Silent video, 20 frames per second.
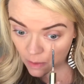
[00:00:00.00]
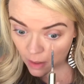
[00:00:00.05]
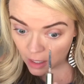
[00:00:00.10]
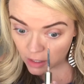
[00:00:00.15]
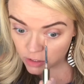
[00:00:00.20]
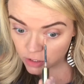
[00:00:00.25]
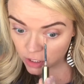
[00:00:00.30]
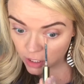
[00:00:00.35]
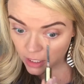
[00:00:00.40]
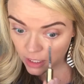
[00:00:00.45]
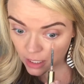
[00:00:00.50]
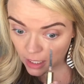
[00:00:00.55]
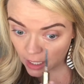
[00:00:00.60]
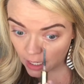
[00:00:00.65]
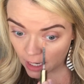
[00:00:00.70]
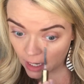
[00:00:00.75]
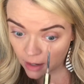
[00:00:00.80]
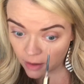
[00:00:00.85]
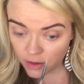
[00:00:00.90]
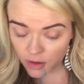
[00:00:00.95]
I'll show you
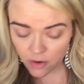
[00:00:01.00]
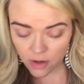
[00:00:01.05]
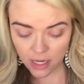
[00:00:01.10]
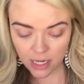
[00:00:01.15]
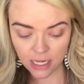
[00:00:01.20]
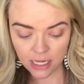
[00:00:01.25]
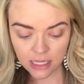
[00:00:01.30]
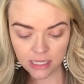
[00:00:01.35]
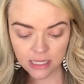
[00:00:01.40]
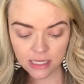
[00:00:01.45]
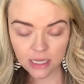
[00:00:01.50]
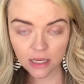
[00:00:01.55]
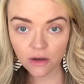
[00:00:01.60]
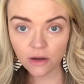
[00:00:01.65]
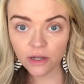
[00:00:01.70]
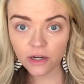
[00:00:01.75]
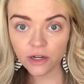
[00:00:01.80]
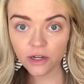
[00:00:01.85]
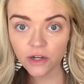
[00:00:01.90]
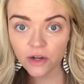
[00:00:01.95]
how you can conceal
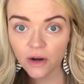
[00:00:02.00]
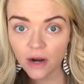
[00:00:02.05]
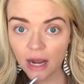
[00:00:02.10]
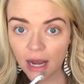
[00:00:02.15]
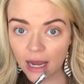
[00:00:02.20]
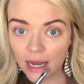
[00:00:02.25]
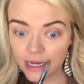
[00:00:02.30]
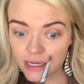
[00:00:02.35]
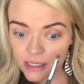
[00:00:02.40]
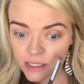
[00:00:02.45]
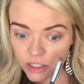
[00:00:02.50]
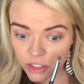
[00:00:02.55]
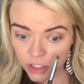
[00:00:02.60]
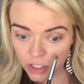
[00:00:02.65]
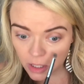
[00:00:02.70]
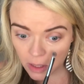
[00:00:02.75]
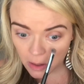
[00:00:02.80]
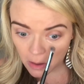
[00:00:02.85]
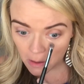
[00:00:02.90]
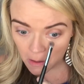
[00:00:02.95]
under your eyes
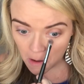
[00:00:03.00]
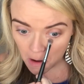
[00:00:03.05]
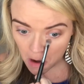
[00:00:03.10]
too.